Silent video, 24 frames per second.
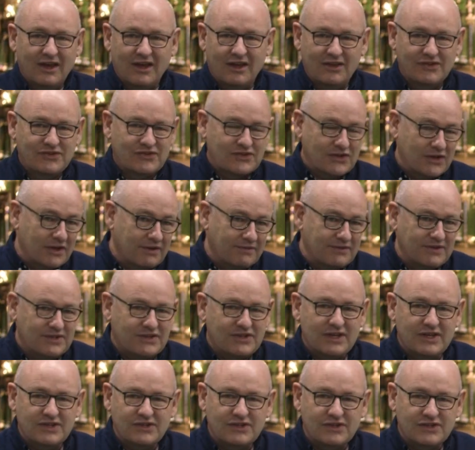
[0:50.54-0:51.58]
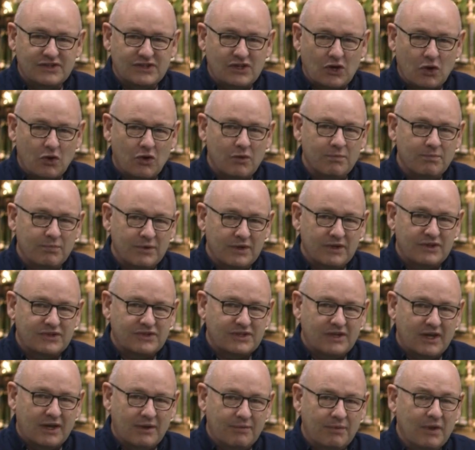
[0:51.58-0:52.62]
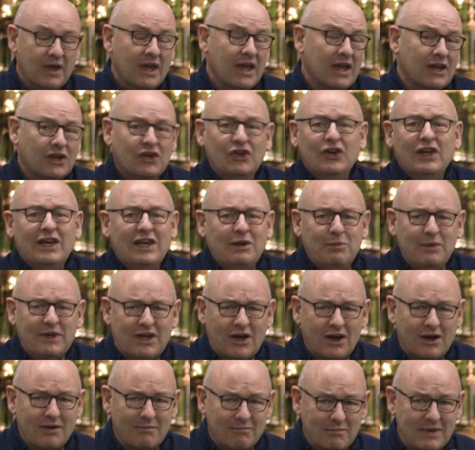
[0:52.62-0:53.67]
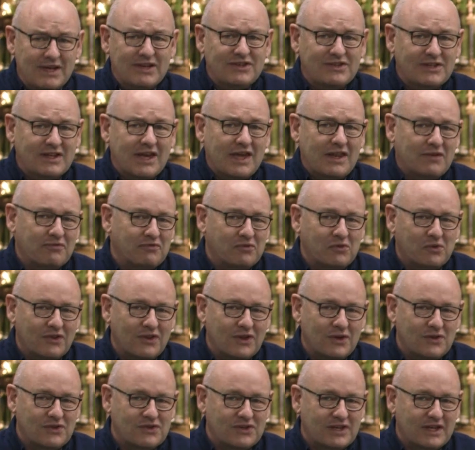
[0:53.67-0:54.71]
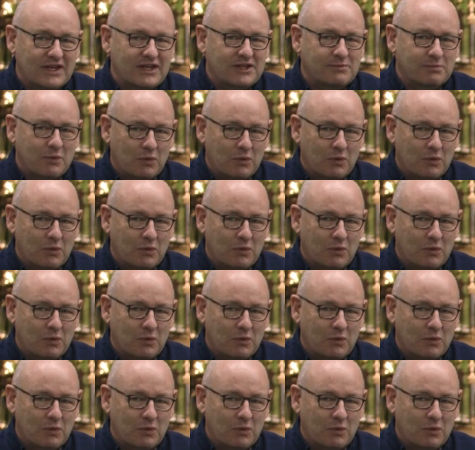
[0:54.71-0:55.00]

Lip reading: services and so on. But clearly we can't meet together for all of those things.